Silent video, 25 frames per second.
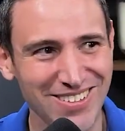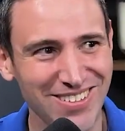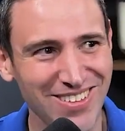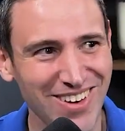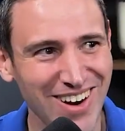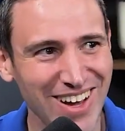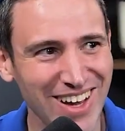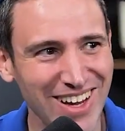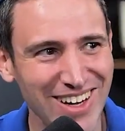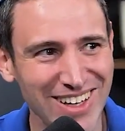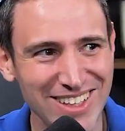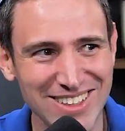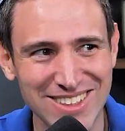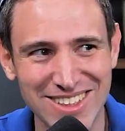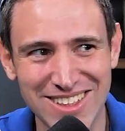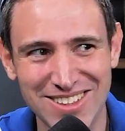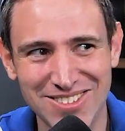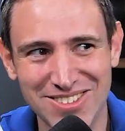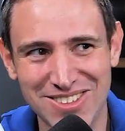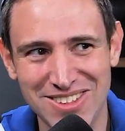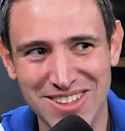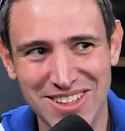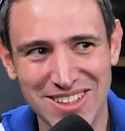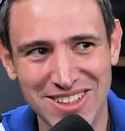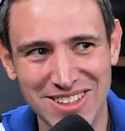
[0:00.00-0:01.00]
Right, except it
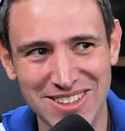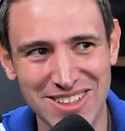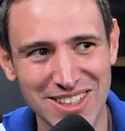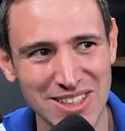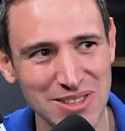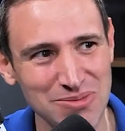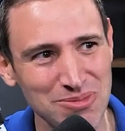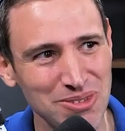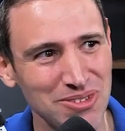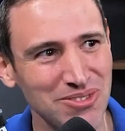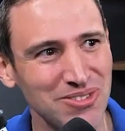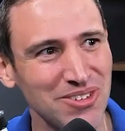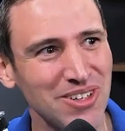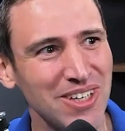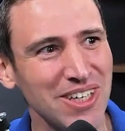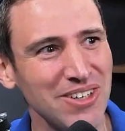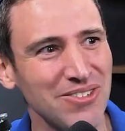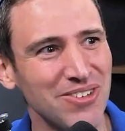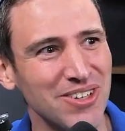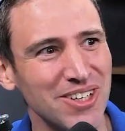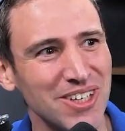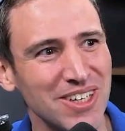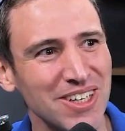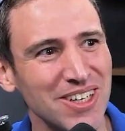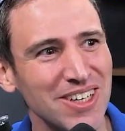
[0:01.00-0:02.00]
was not accessible for
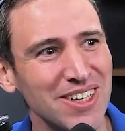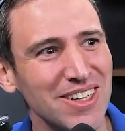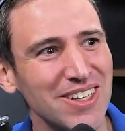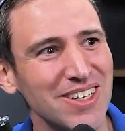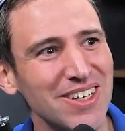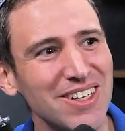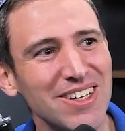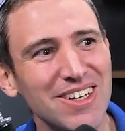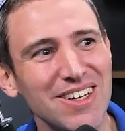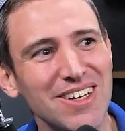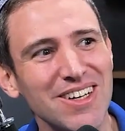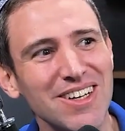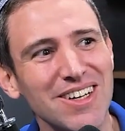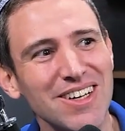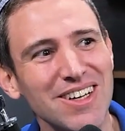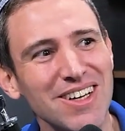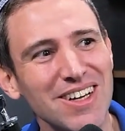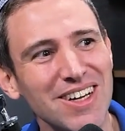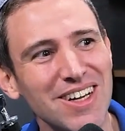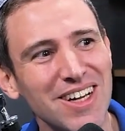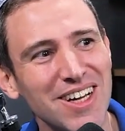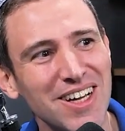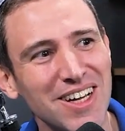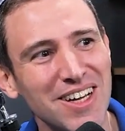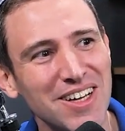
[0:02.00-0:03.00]
anyone.
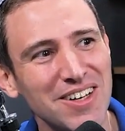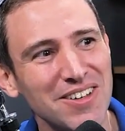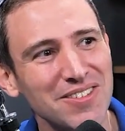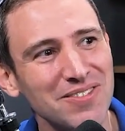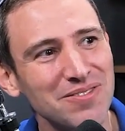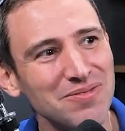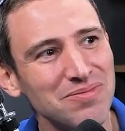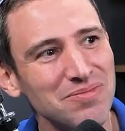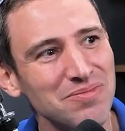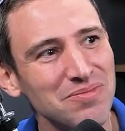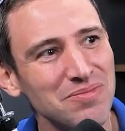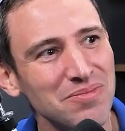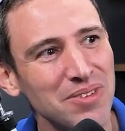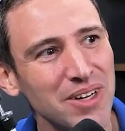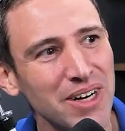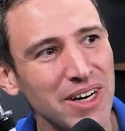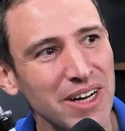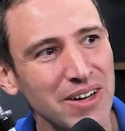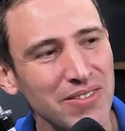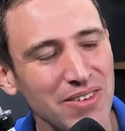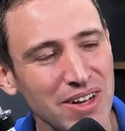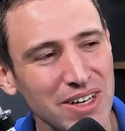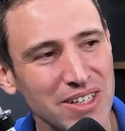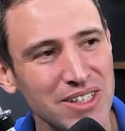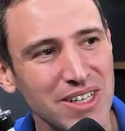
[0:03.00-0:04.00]
But I
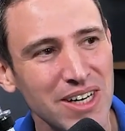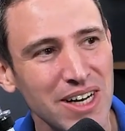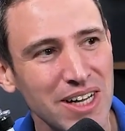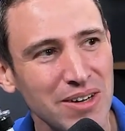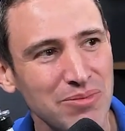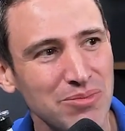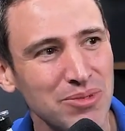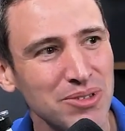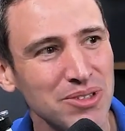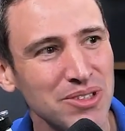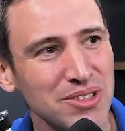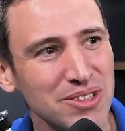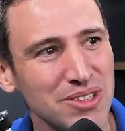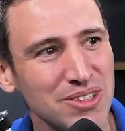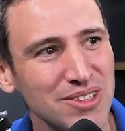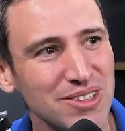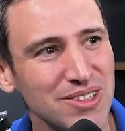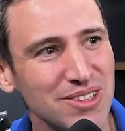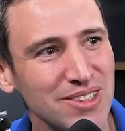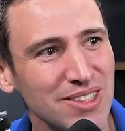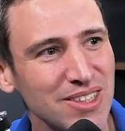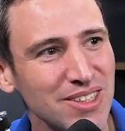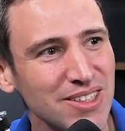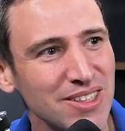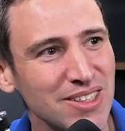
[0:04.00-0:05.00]
imagine Apple,
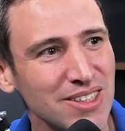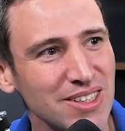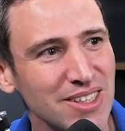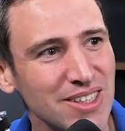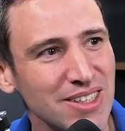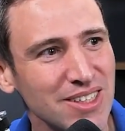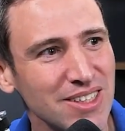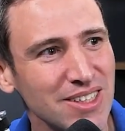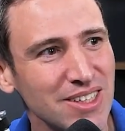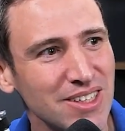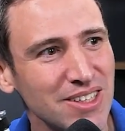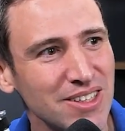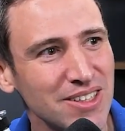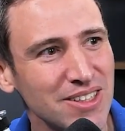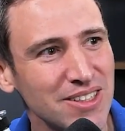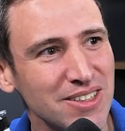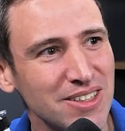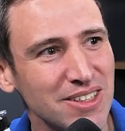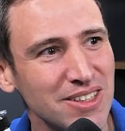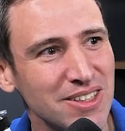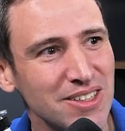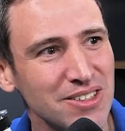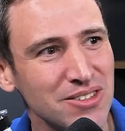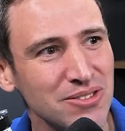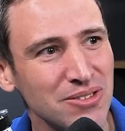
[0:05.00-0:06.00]
they
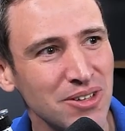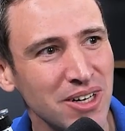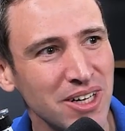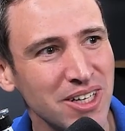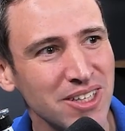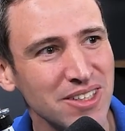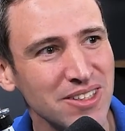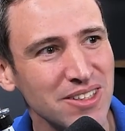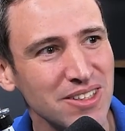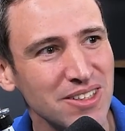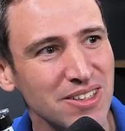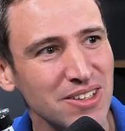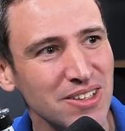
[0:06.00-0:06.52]
did this right.